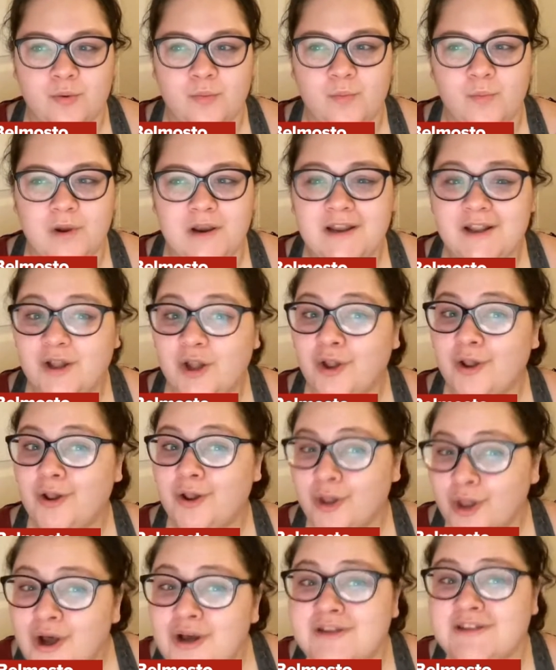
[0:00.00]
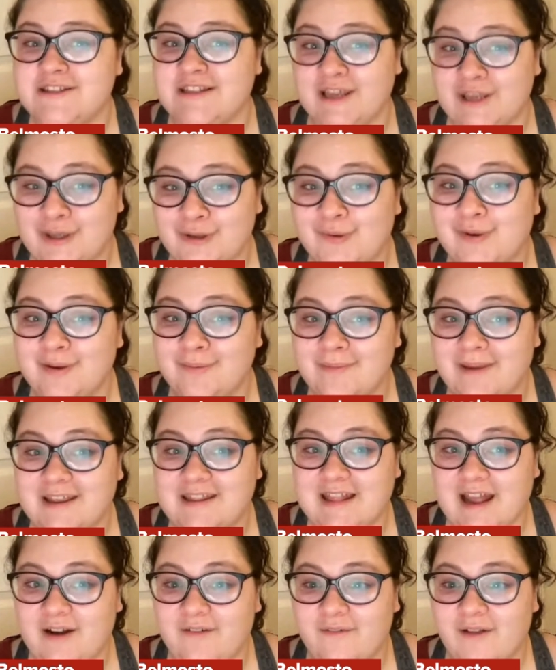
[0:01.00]
when it looks like you can
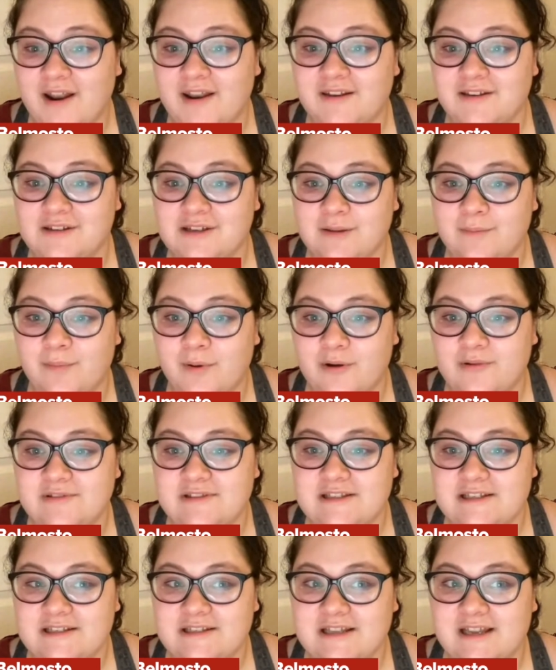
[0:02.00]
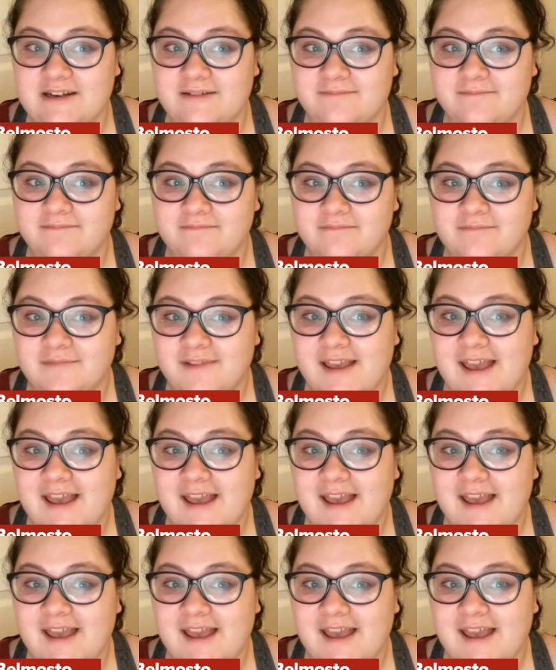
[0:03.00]
make that run into the postseason.